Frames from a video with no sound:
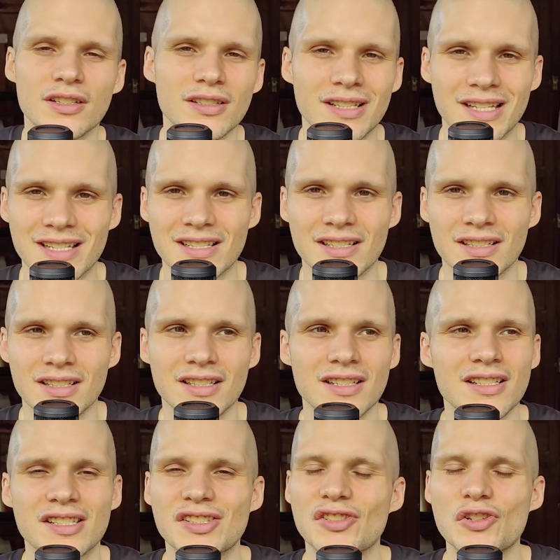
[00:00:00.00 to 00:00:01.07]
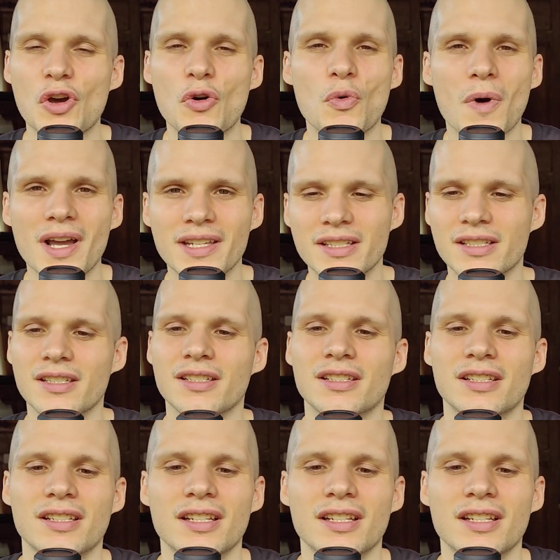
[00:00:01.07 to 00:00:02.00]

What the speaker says: like Snow White.